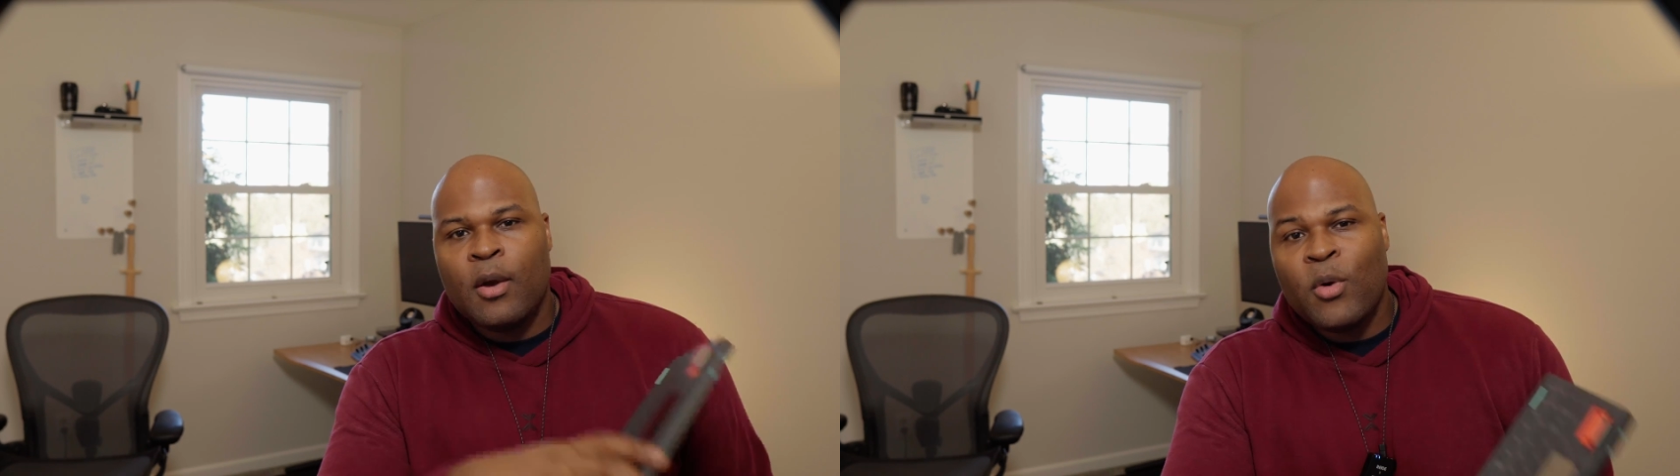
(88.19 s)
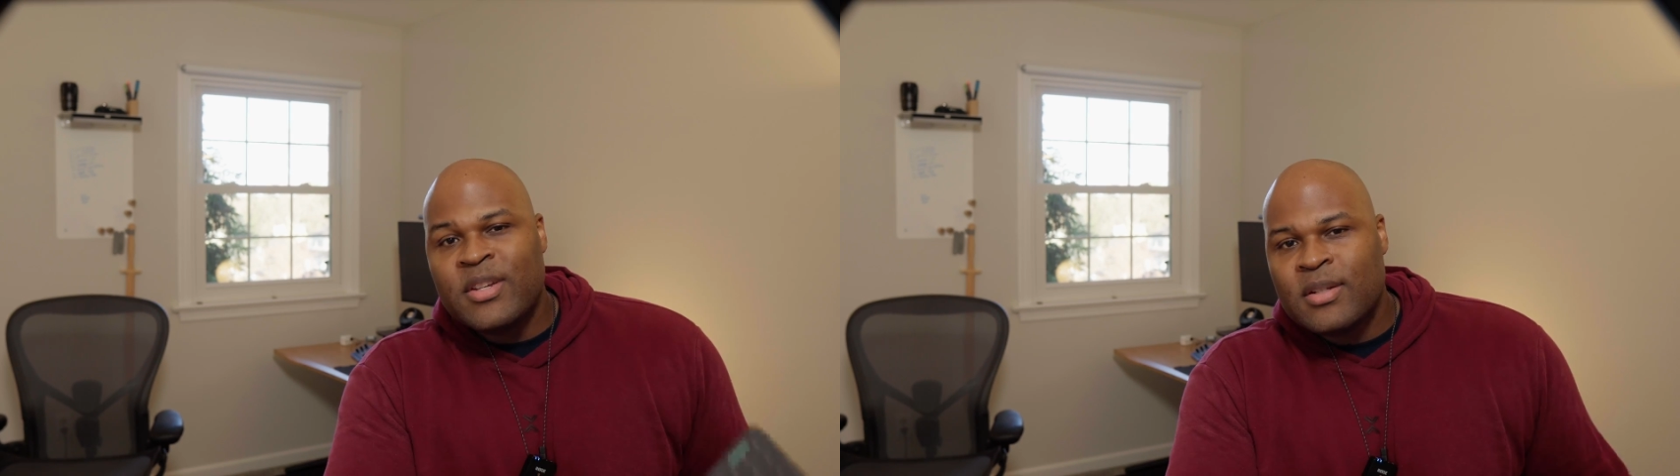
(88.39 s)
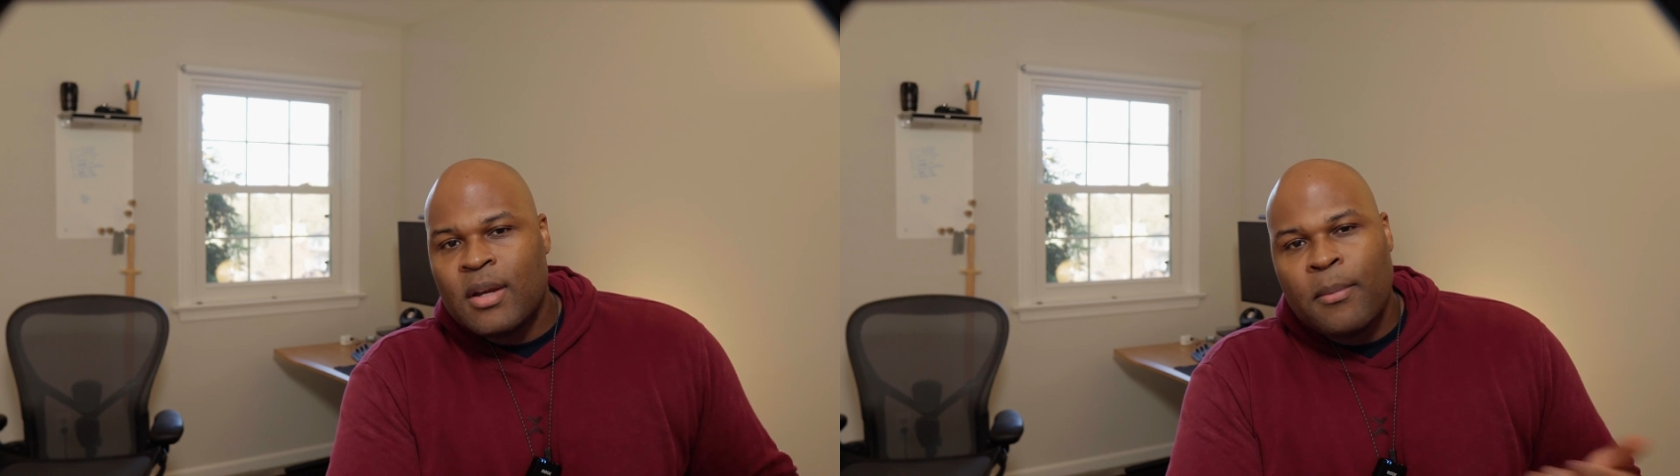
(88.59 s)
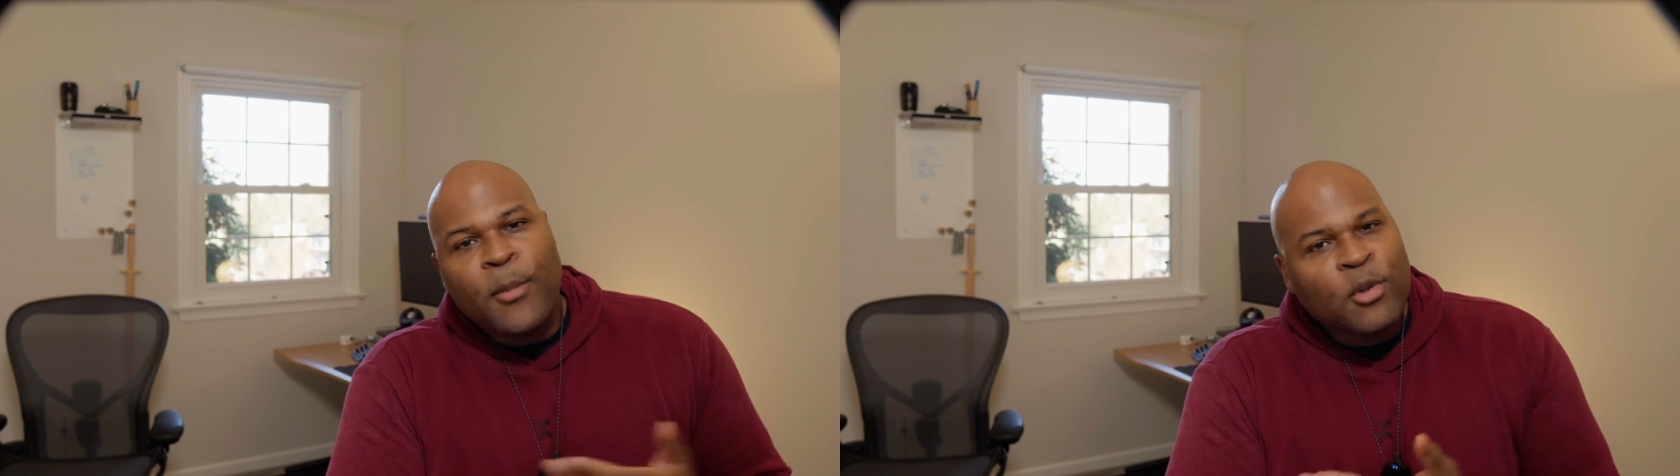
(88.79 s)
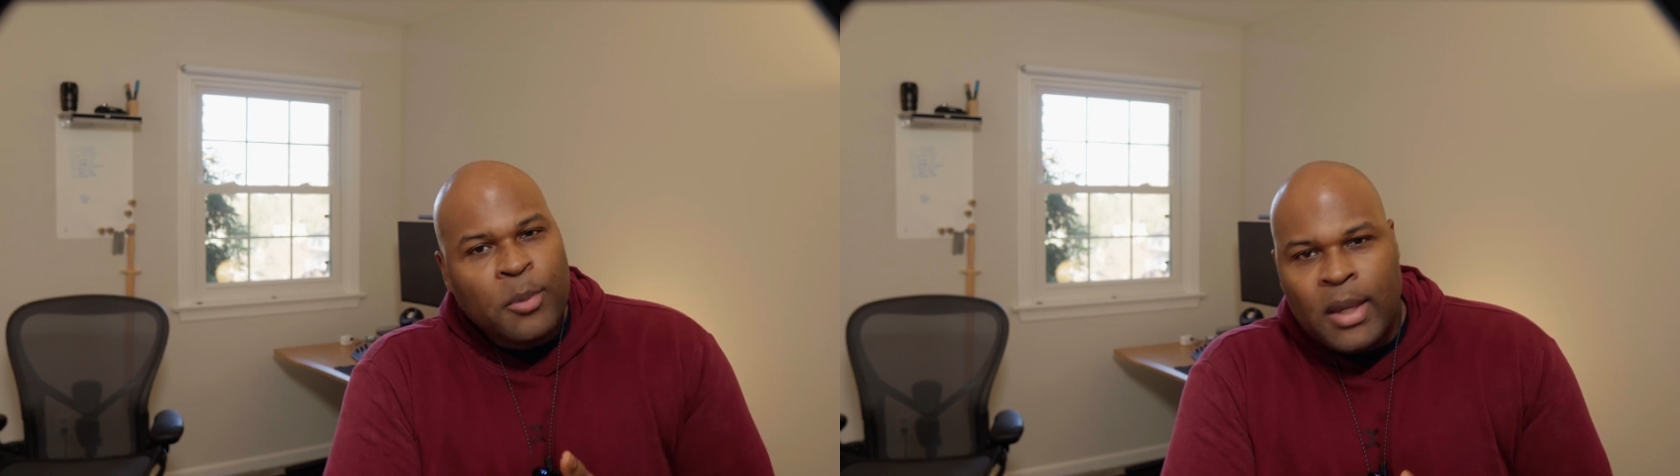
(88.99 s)
which
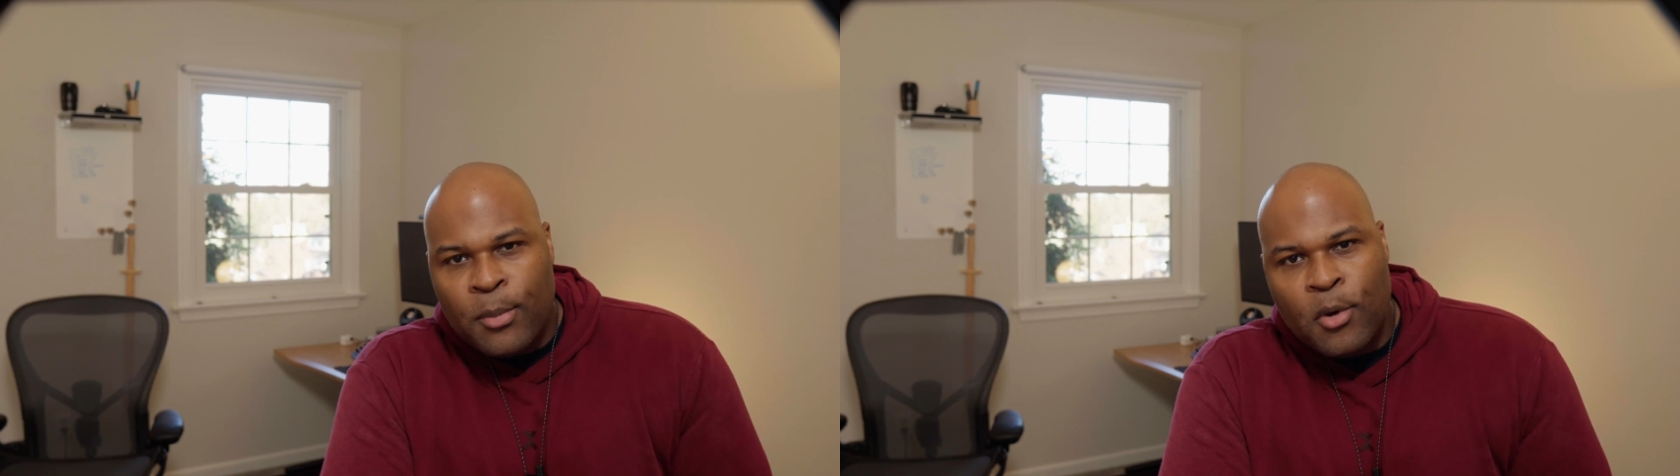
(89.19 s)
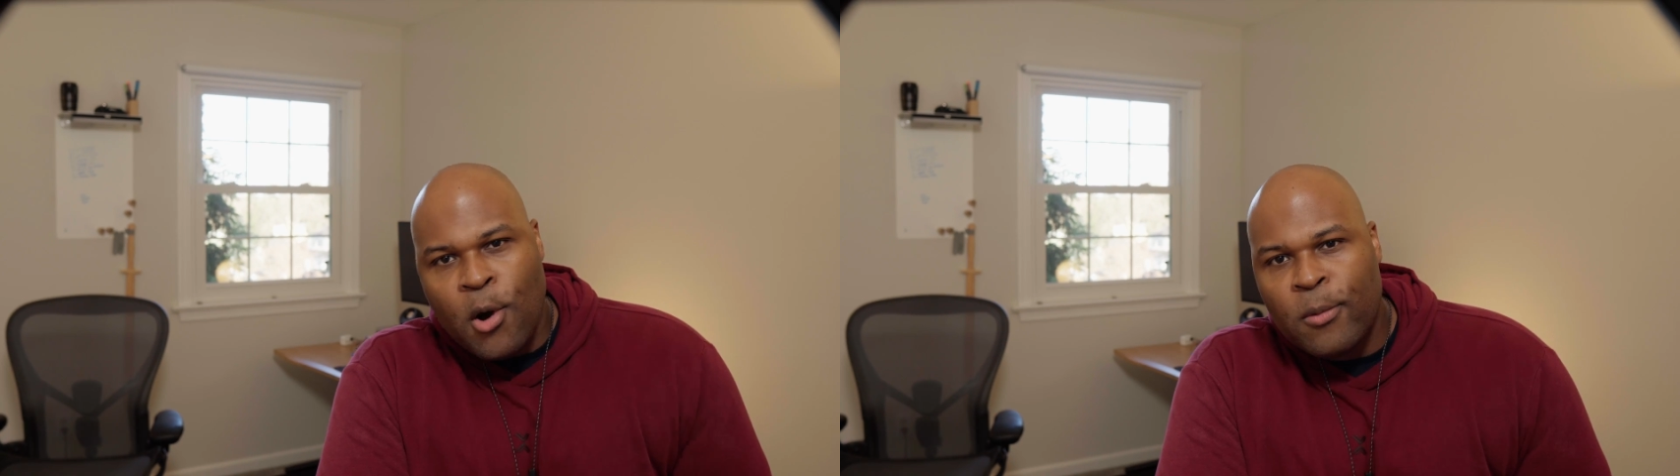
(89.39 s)
most people